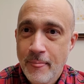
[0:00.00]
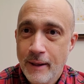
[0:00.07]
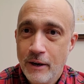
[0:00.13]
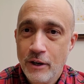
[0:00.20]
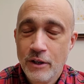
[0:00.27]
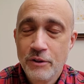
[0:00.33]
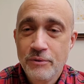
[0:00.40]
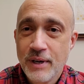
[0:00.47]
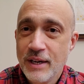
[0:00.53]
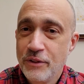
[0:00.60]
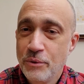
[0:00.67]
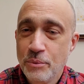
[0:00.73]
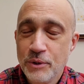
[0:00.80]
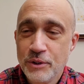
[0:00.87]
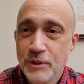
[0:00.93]
All around
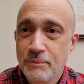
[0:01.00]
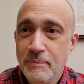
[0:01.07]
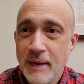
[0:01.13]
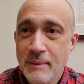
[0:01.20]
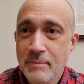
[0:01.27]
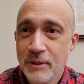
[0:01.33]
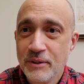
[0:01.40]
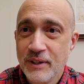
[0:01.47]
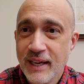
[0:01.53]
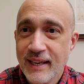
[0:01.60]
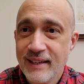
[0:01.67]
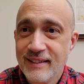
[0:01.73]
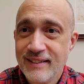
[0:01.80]
the world, people are getting